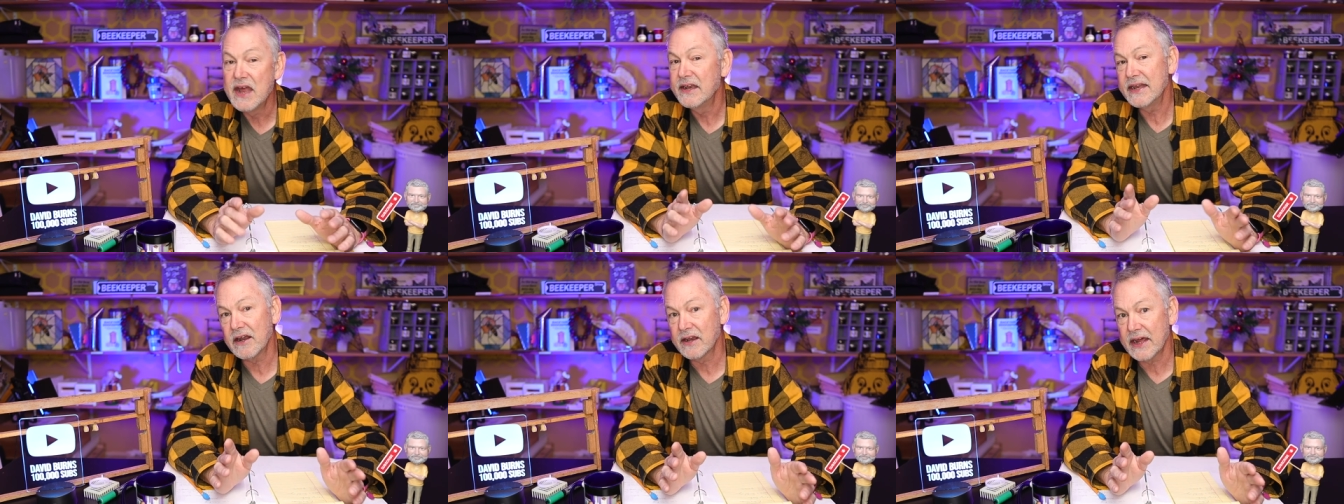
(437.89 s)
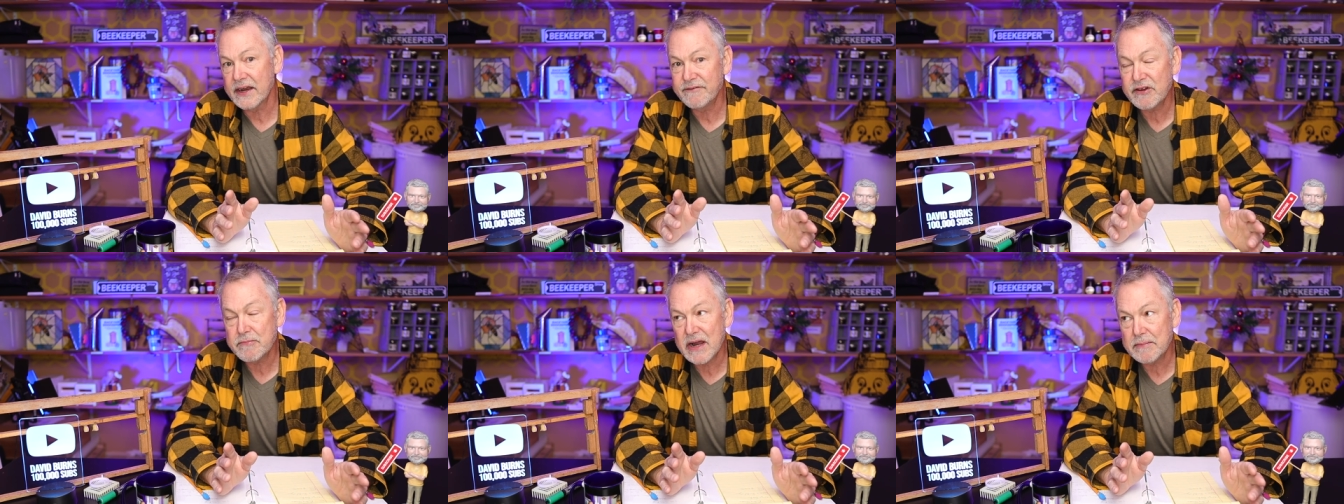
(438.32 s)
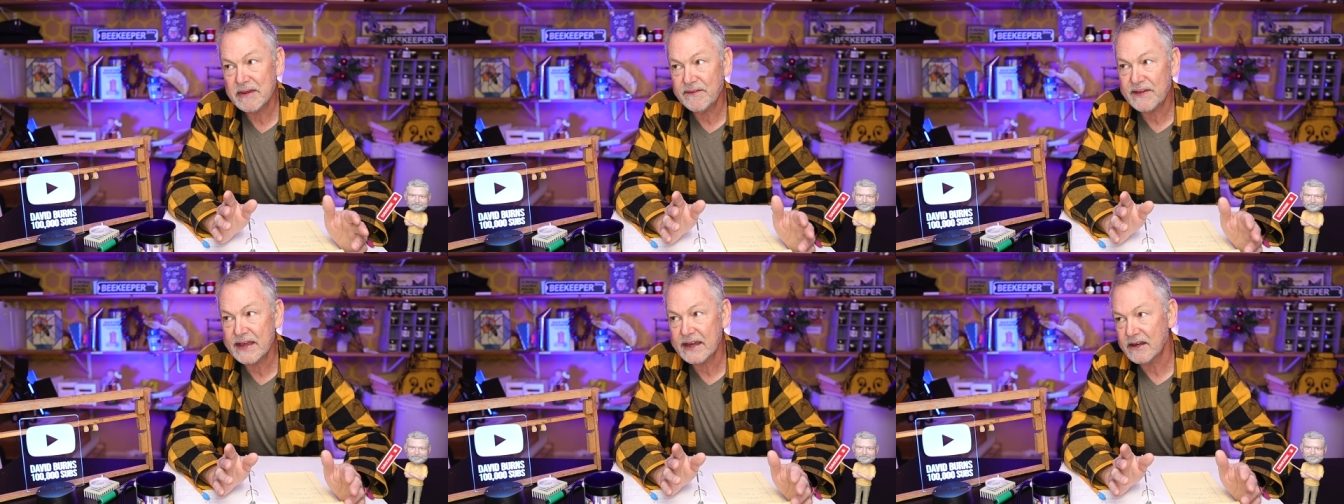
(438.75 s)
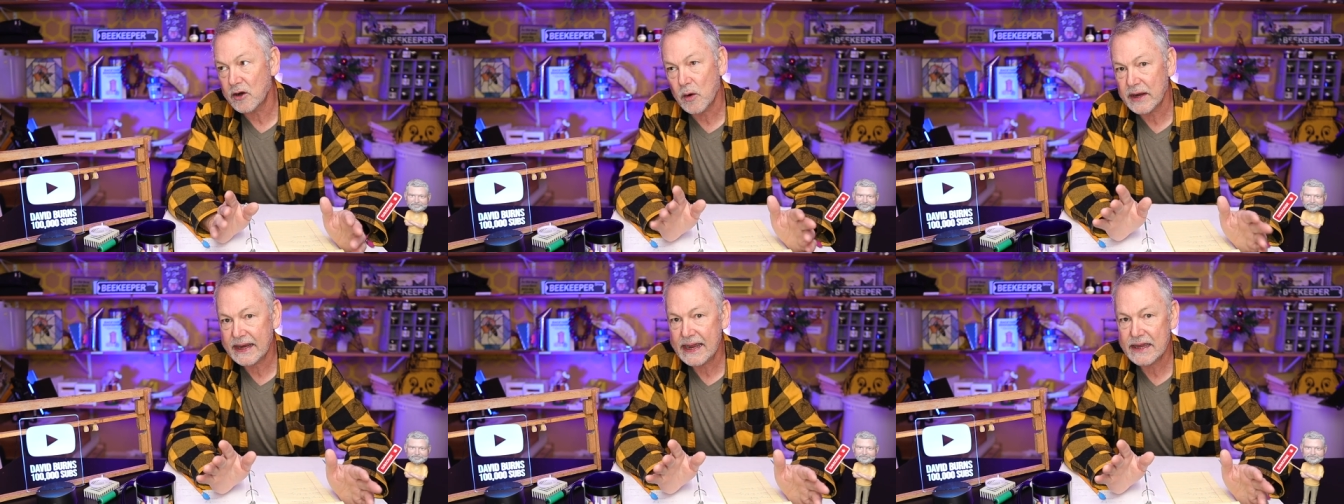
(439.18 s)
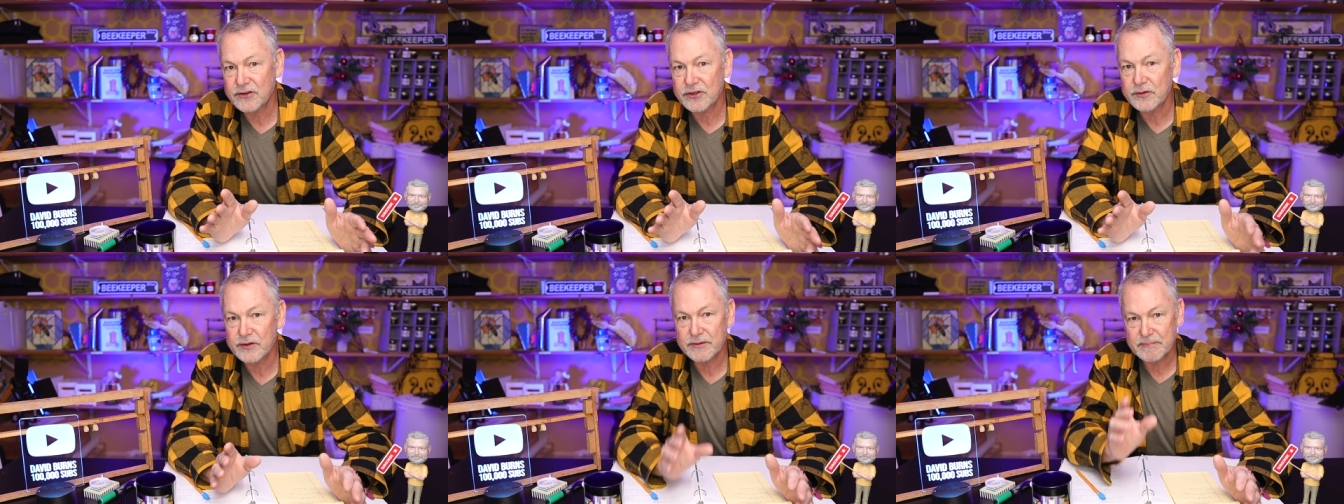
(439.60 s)
Now, a lot of you might be thinking, oh, I can't
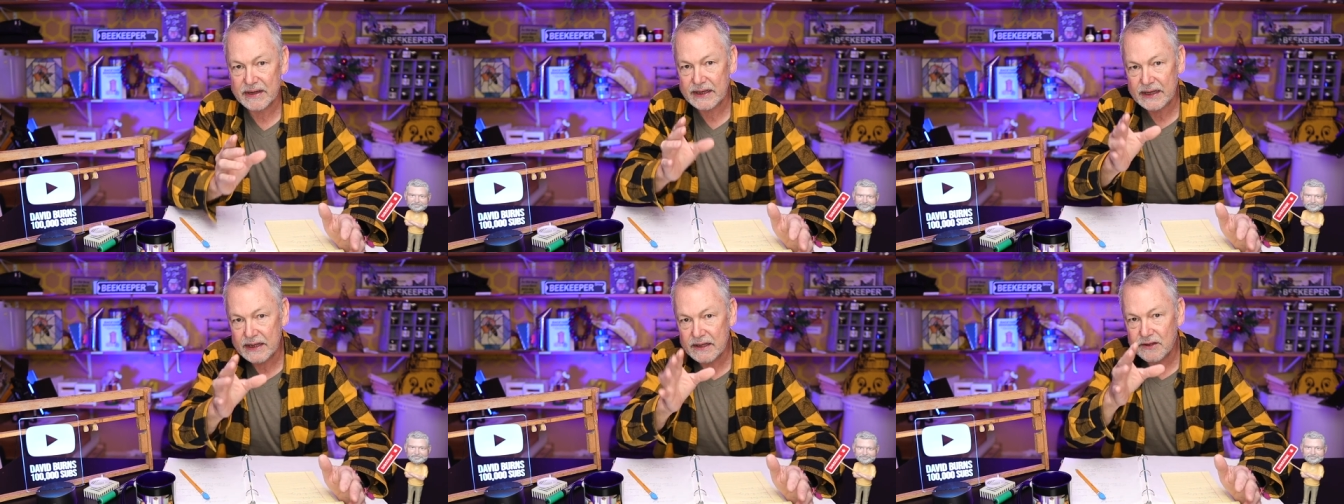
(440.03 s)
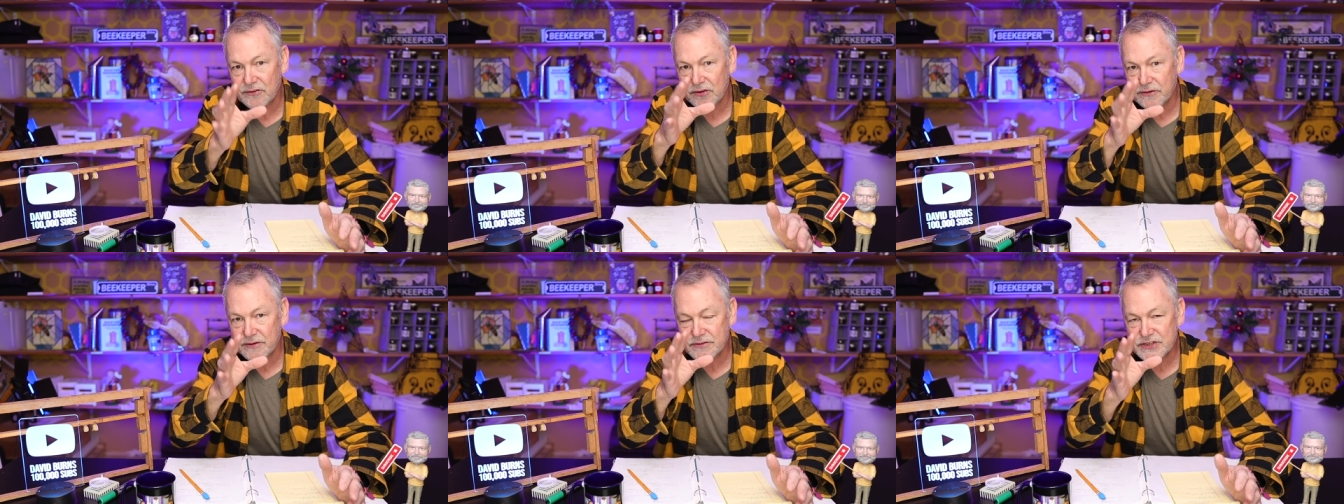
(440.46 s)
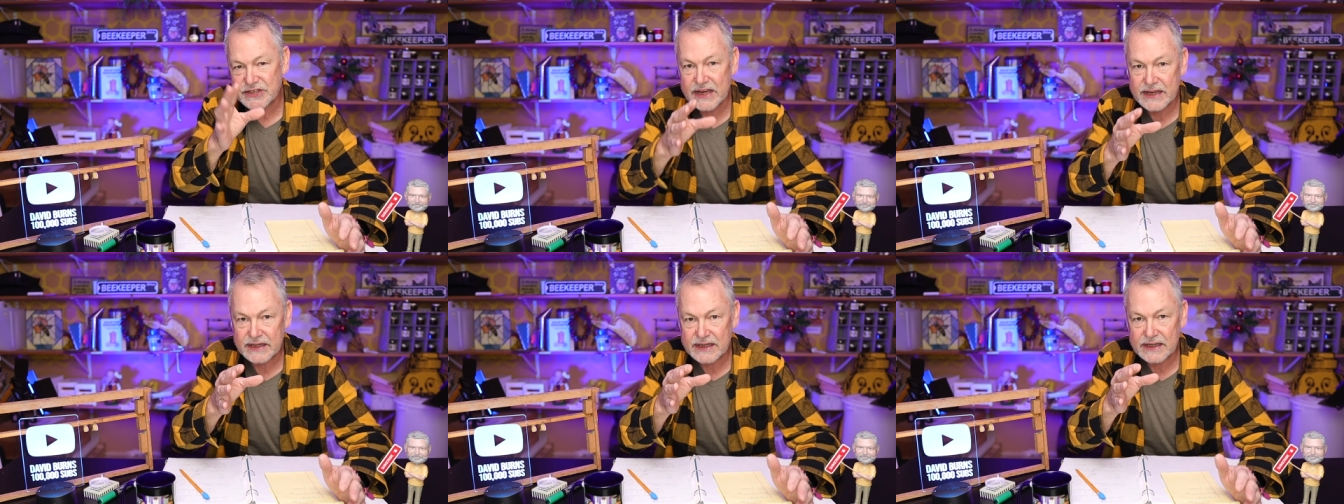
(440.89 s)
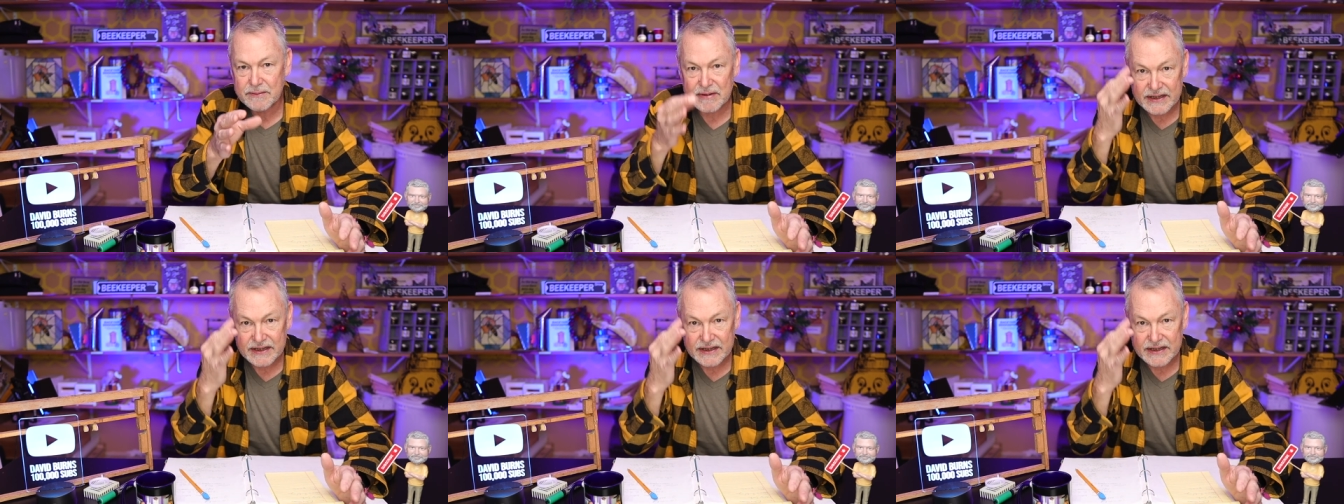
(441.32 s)
do it. My hands are too shaky.